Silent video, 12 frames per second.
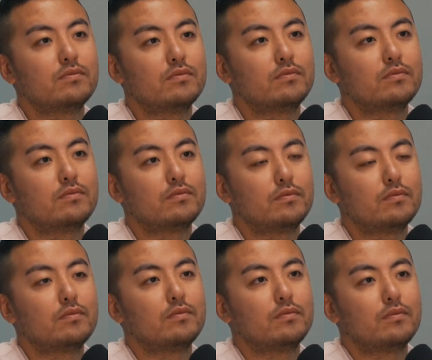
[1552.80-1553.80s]
you know, interviewing
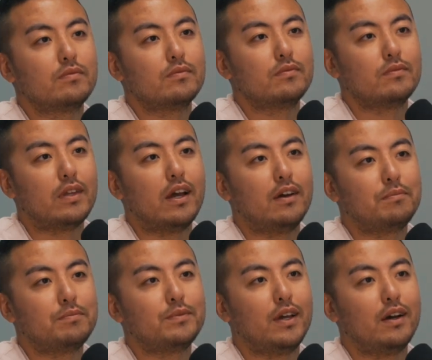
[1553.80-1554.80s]
with you, right? Yeah, so.
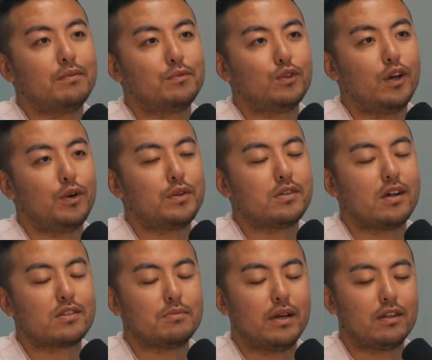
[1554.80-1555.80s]
Yeah. Oh, it's
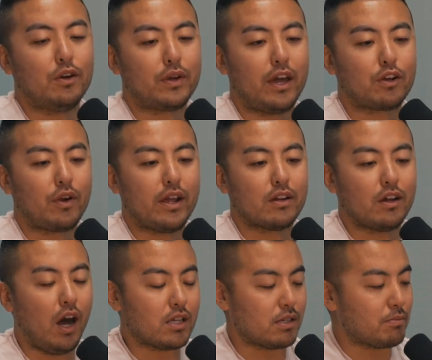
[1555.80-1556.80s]
awesome, man. Okay, great.
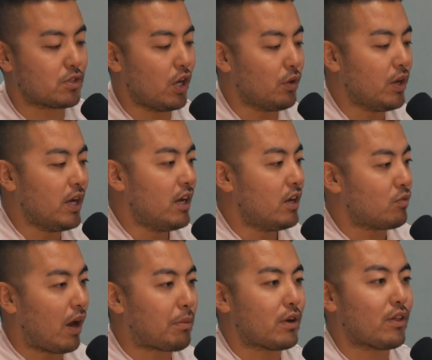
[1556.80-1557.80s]
Awesome. So,
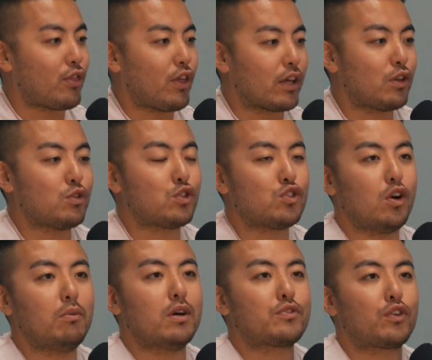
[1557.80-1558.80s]
Robert, thank you so
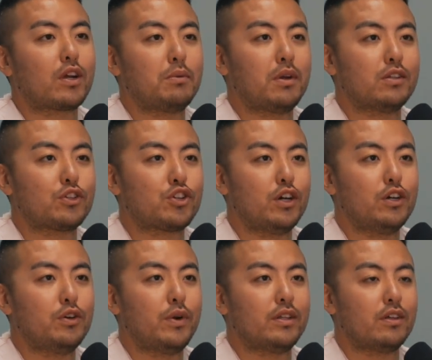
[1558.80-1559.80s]
much for coming on the
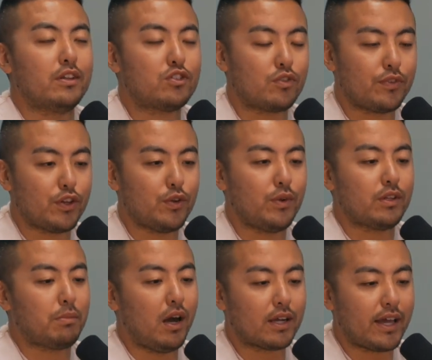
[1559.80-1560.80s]
show and the interview and the
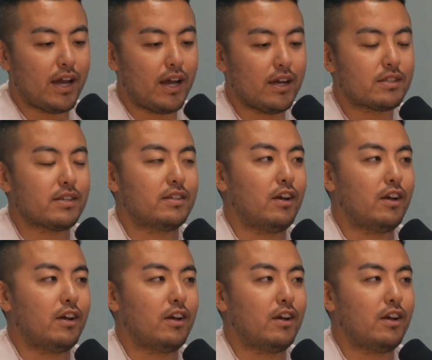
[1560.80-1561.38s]
podcast and